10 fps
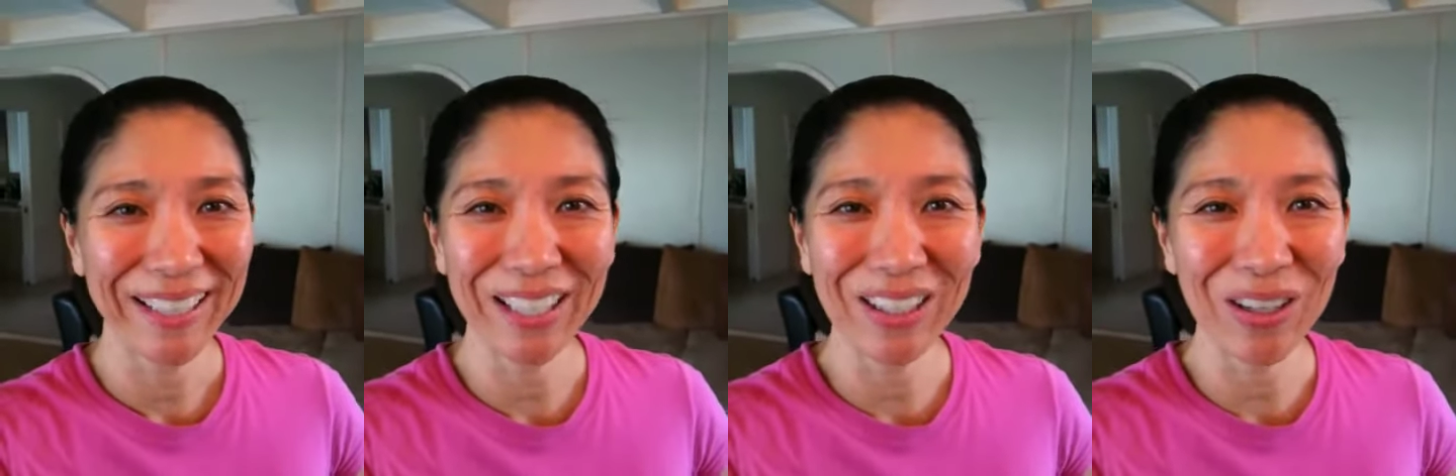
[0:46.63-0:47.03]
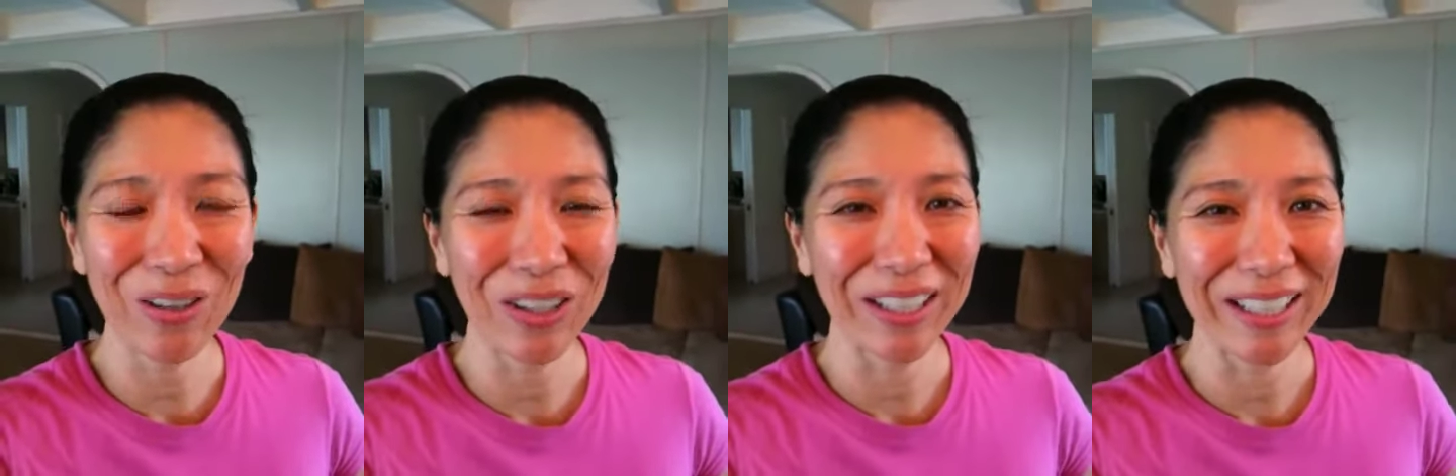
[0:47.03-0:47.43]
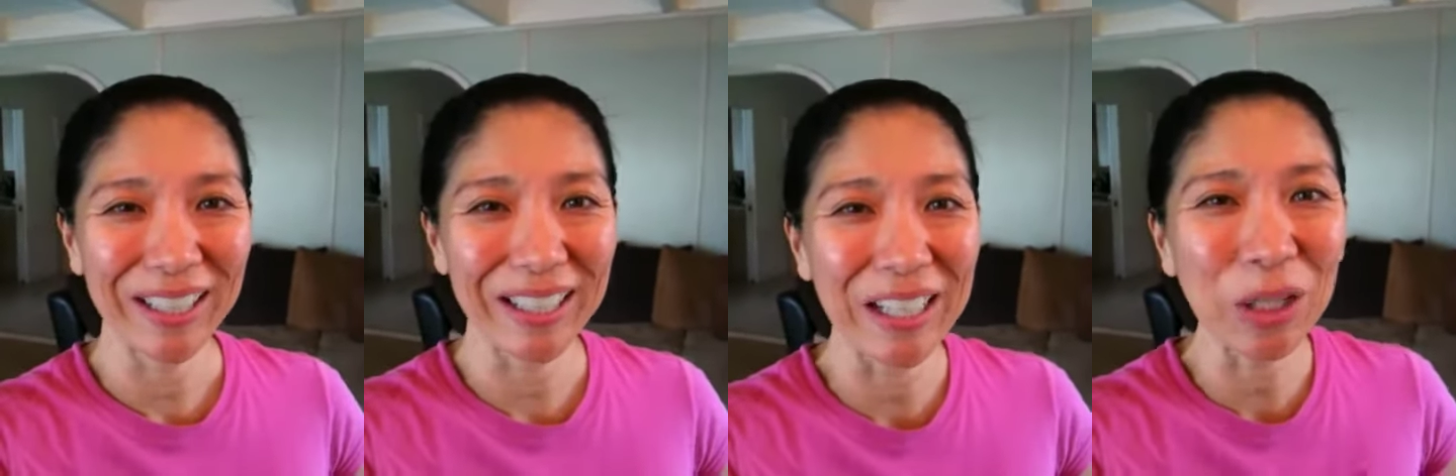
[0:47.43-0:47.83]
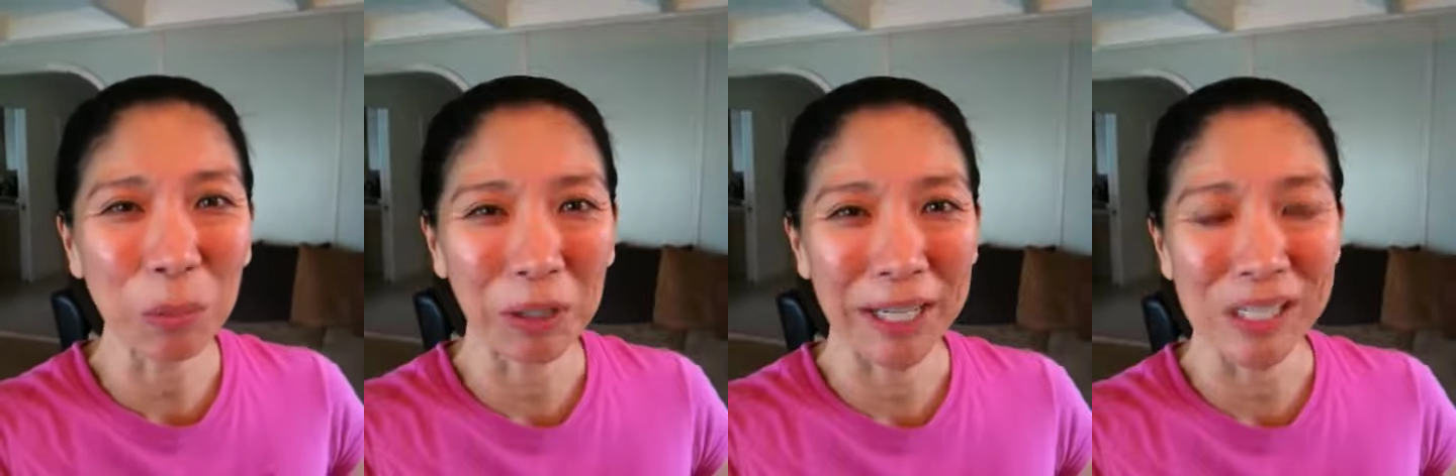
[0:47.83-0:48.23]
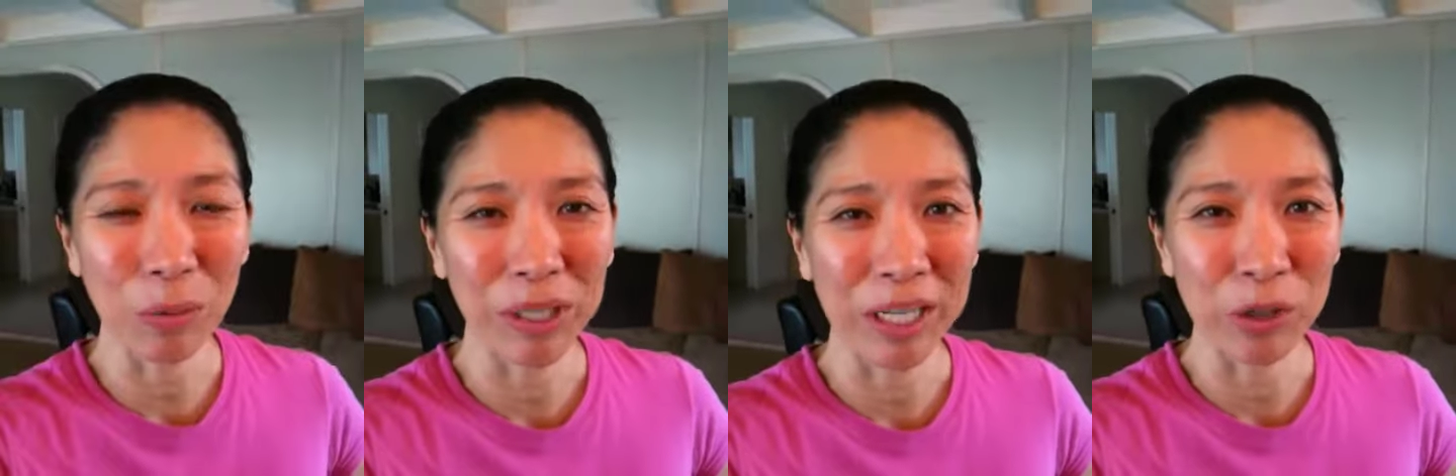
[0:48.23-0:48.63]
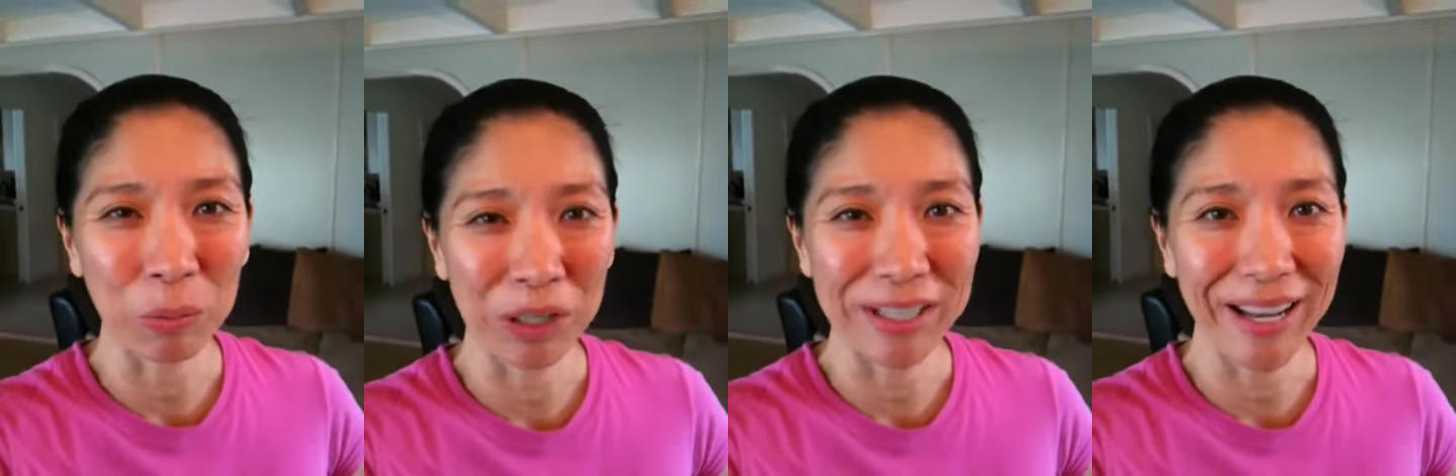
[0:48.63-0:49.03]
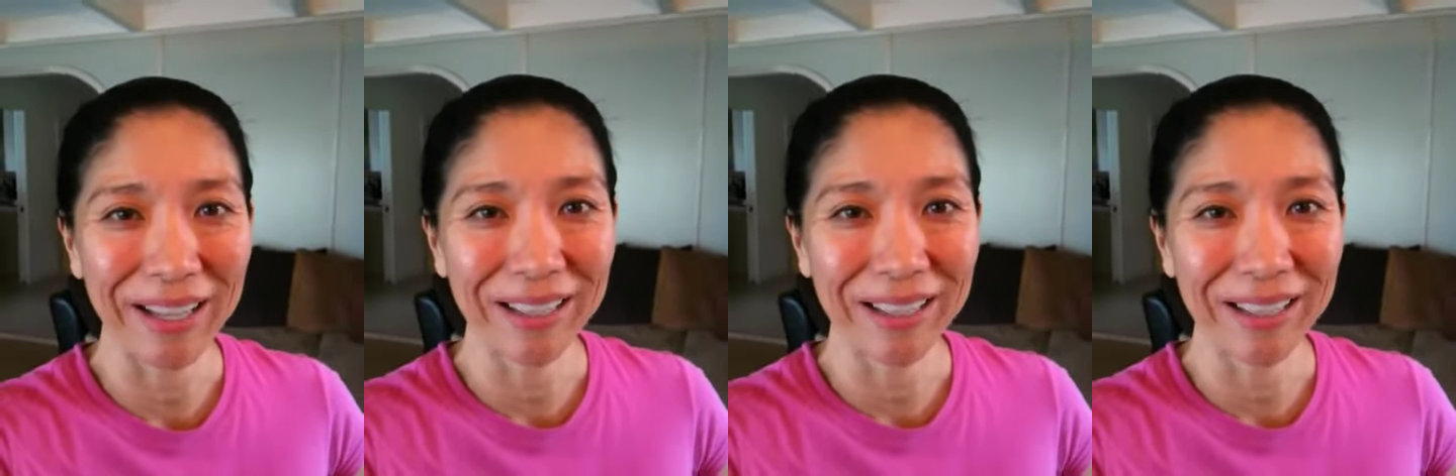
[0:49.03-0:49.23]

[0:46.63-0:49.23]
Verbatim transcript: you know, either place 100%.